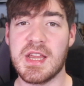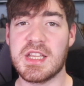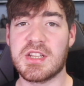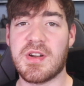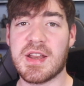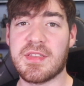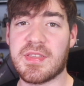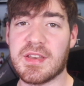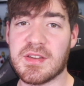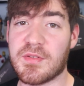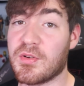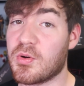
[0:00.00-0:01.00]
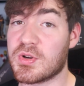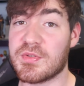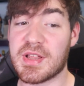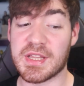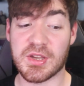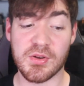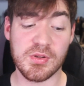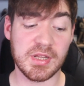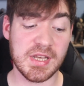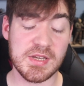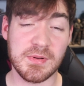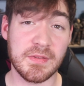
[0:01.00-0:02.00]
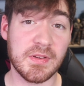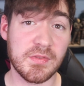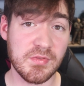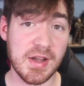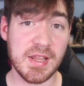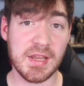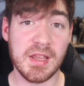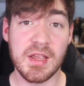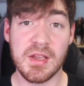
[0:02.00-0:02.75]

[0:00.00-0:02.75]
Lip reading: Is there anything you thought was really cool in this one if you've read it,